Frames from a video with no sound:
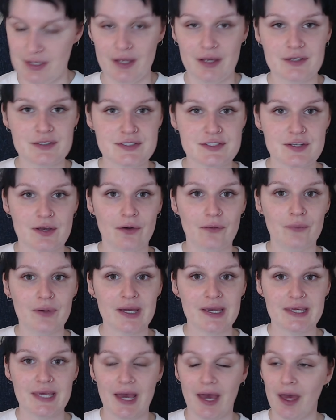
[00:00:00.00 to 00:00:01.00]
So
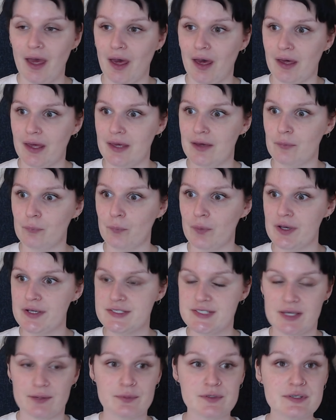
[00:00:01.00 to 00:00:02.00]
yeah, it was
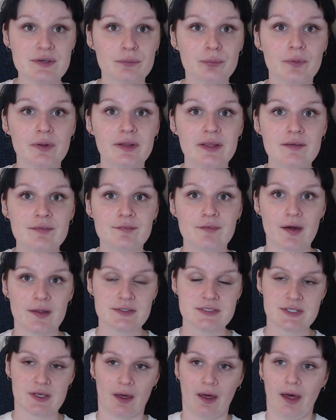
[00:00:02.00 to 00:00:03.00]
a really fun
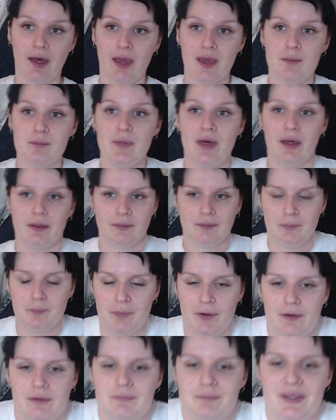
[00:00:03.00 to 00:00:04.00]
time.
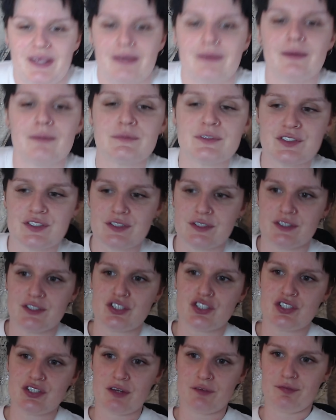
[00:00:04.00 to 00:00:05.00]
Pardon me, I'm just gonna
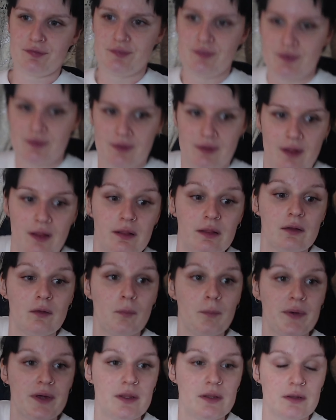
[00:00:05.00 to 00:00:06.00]
shift a little
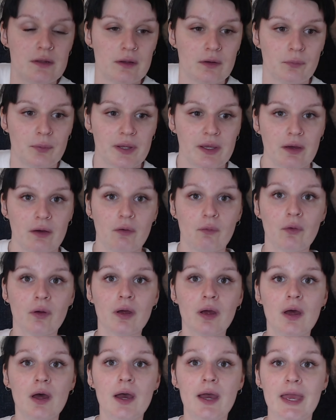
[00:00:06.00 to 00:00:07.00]
bit. There we go.
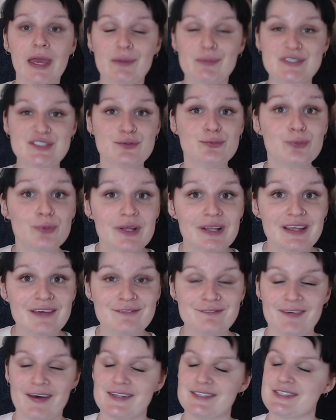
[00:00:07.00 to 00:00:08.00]
It was a really
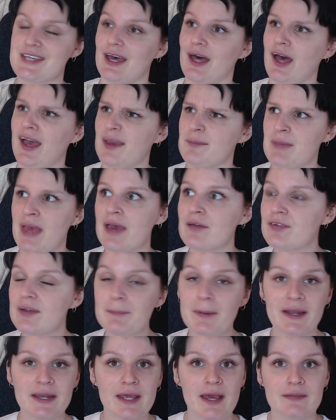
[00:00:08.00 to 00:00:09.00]
fun time.
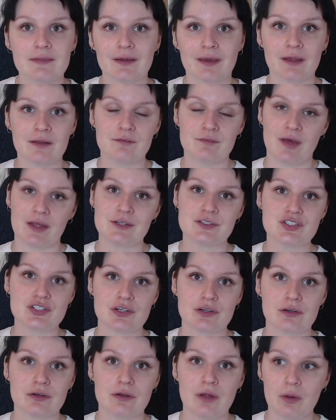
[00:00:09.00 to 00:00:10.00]
Everybody at the
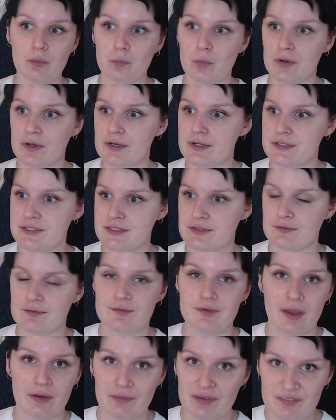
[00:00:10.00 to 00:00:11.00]
convention was
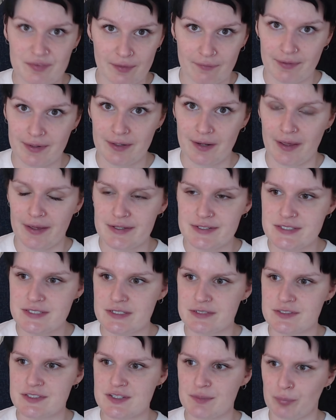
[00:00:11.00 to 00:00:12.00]
very, very nice
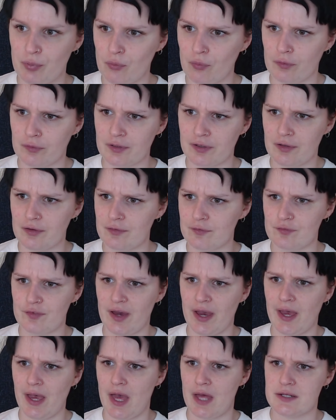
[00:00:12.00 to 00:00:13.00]
and supportive,
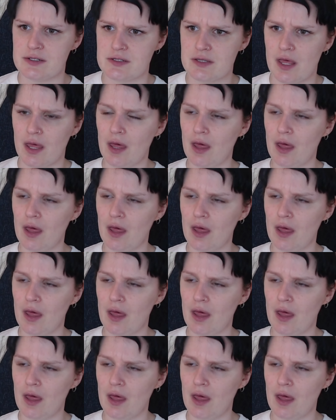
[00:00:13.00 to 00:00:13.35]
and